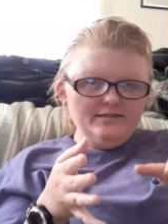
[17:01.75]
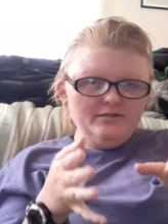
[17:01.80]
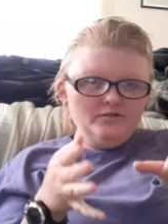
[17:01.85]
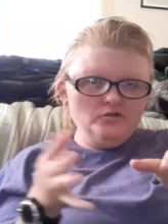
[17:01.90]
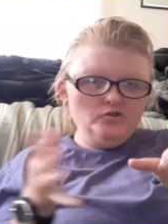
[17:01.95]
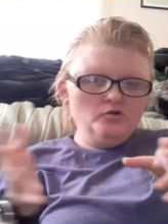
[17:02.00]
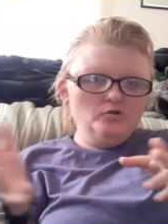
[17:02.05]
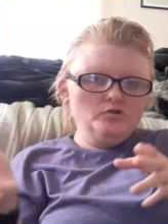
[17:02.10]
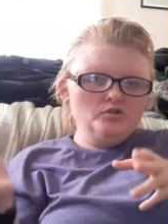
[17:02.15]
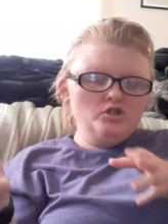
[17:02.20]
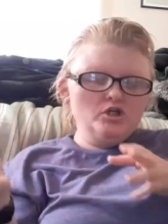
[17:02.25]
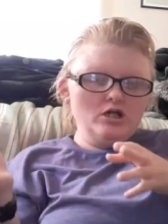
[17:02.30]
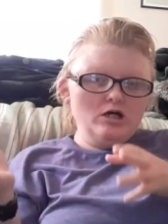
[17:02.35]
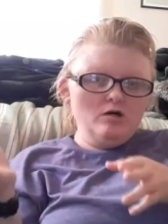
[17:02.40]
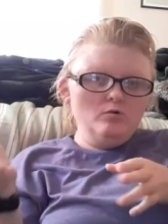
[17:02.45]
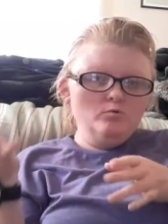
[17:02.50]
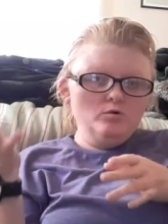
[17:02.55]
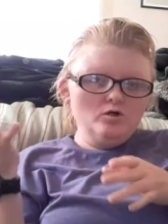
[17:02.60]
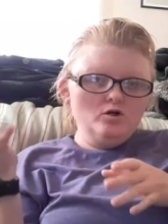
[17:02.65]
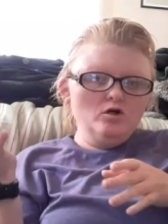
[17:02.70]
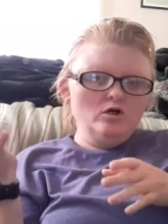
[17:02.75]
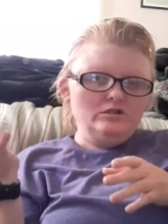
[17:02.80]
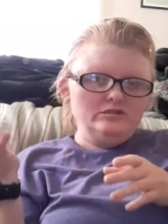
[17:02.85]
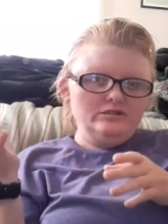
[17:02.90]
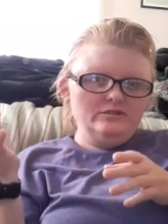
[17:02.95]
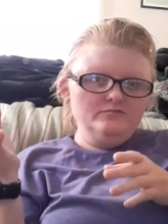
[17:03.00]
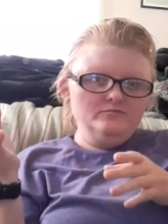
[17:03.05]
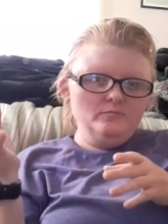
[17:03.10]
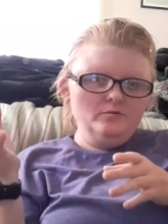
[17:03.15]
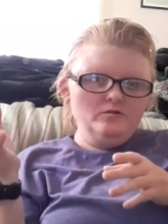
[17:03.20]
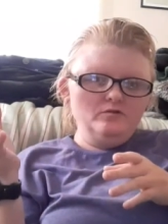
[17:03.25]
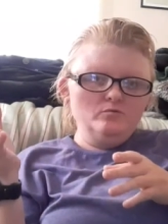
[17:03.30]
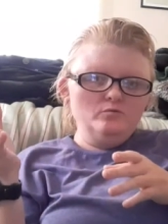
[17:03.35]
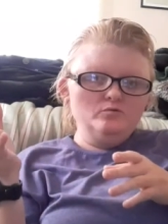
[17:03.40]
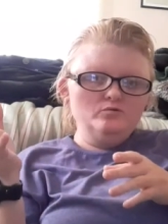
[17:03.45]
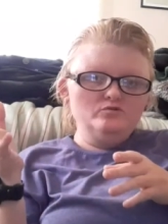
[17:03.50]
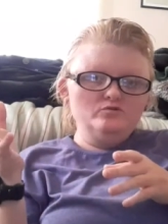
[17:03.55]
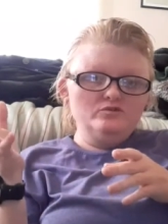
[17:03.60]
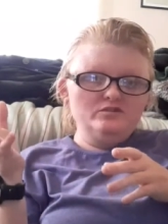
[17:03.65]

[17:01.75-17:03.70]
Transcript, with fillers: you know, a child will cause his mother was